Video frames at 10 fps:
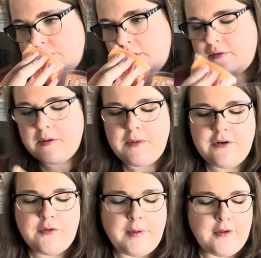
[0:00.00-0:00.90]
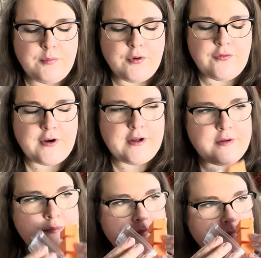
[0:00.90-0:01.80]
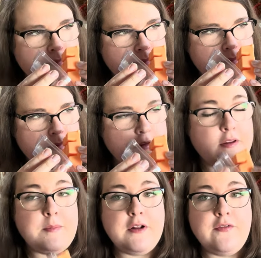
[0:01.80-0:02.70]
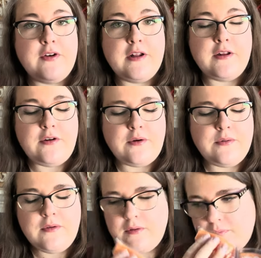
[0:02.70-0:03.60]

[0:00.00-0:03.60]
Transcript: similar spice profile, similar vanilla tones,